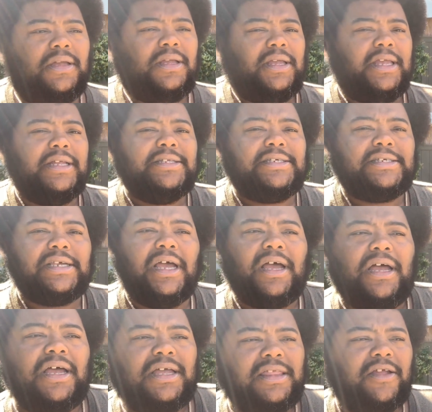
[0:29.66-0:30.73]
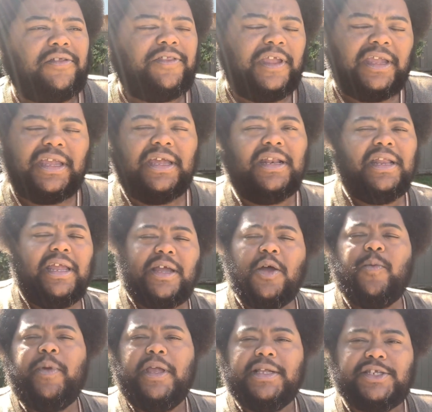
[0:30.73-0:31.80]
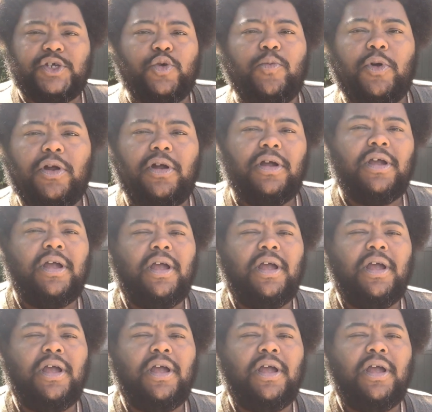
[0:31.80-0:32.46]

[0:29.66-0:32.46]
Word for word: it's uh, they're thinking it could be a tumor.